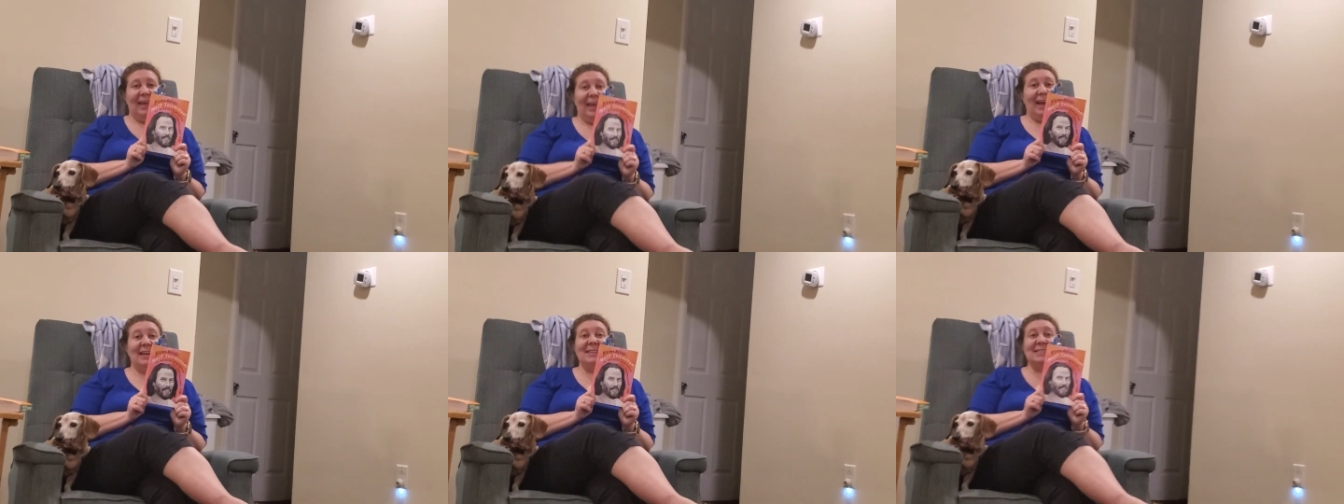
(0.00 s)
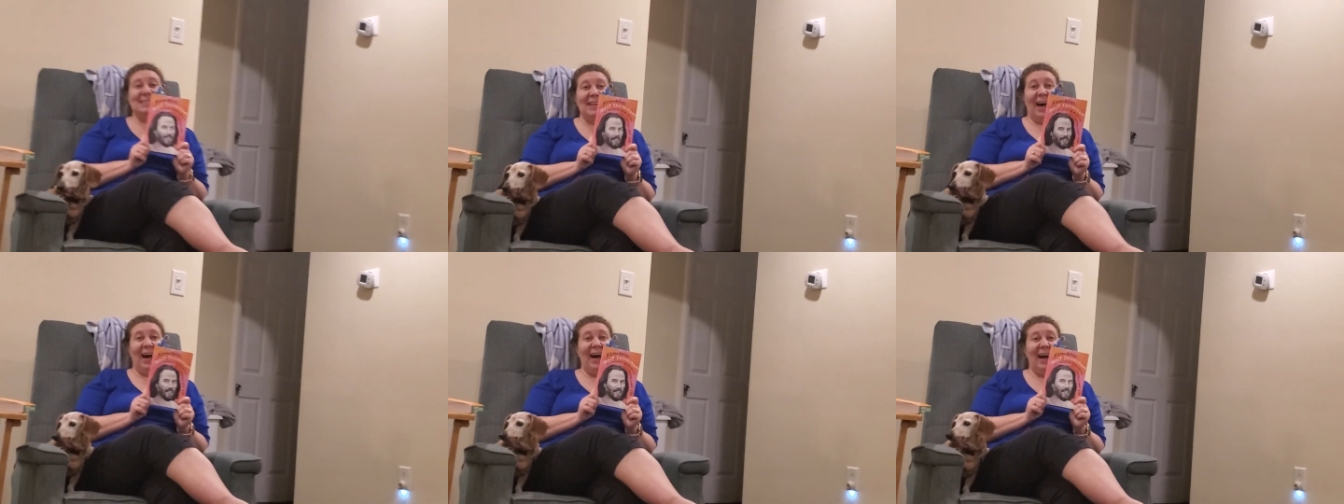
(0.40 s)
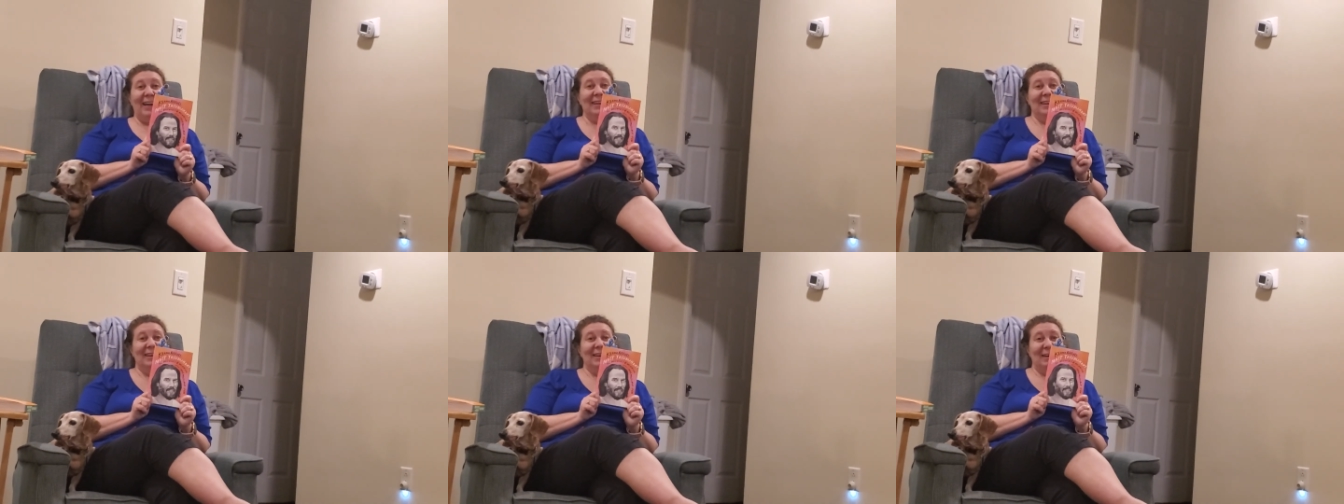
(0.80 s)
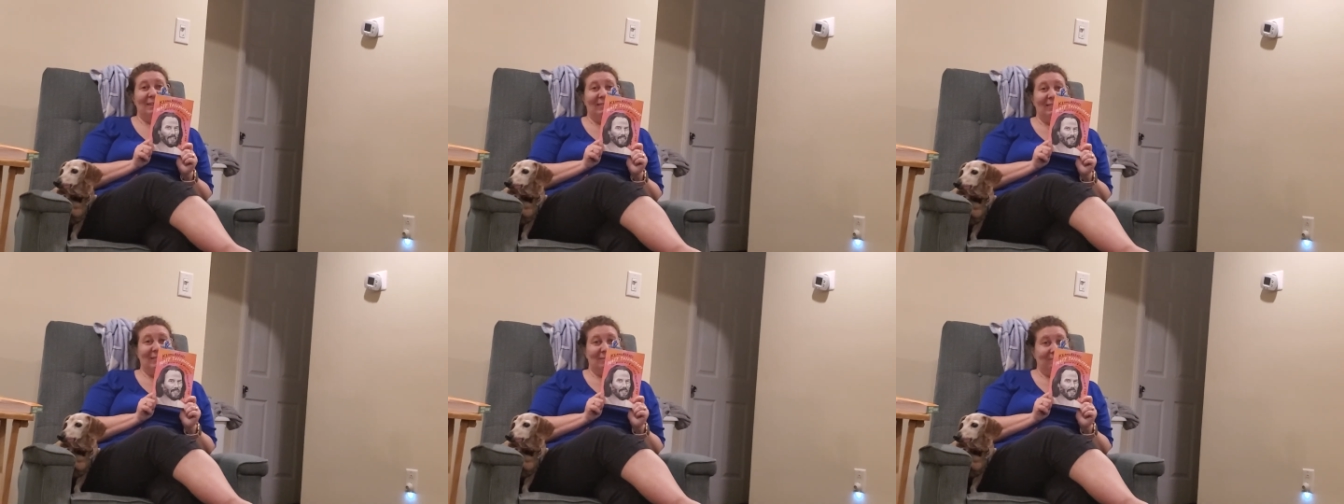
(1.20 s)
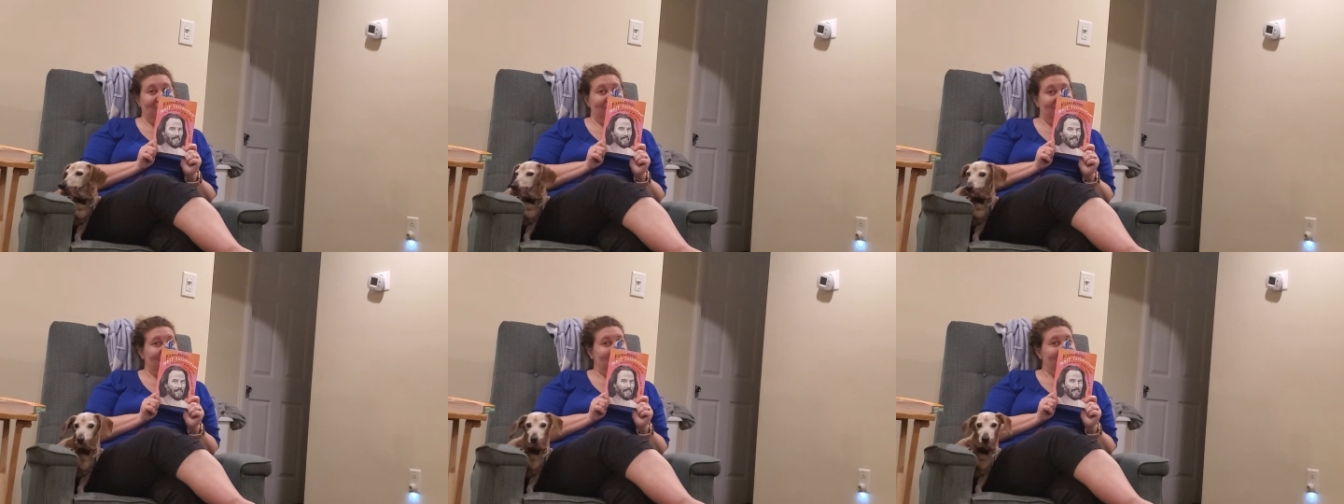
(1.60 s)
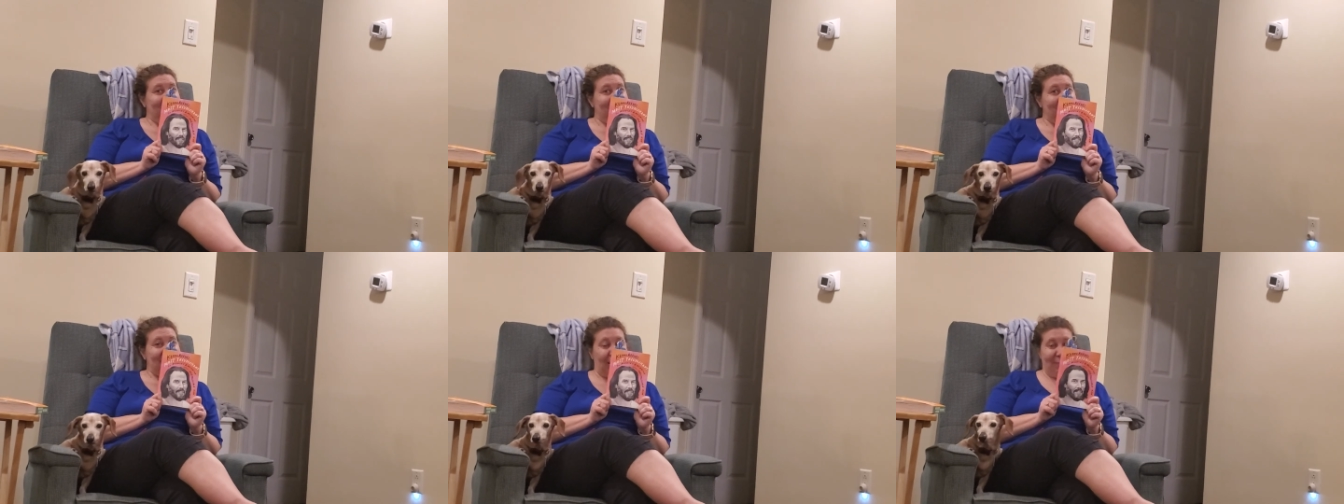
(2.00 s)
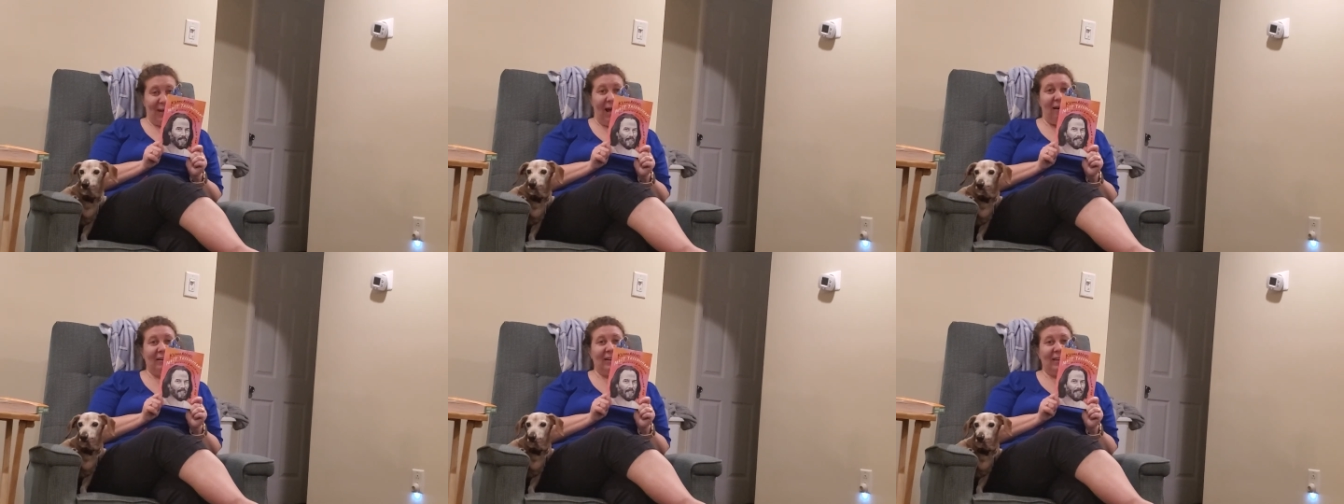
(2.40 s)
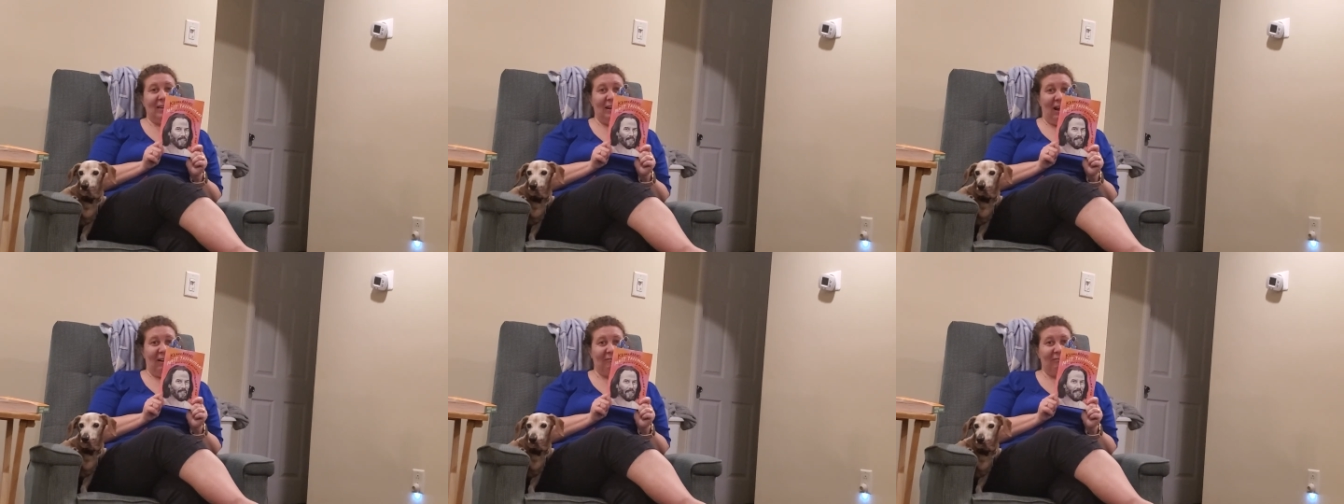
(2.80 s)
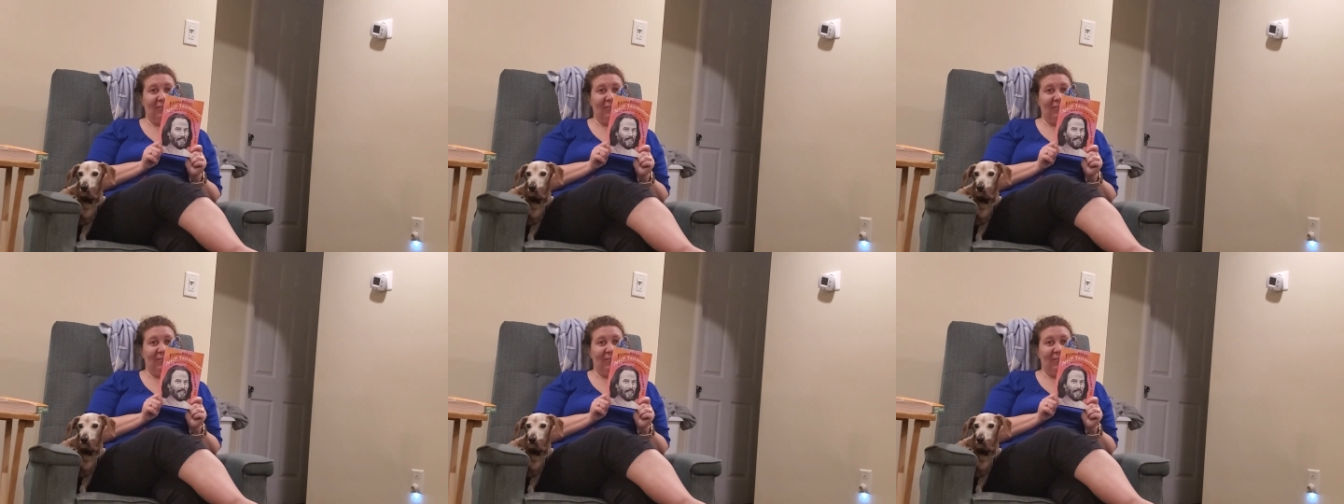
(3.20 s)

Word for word: It is not about Keanu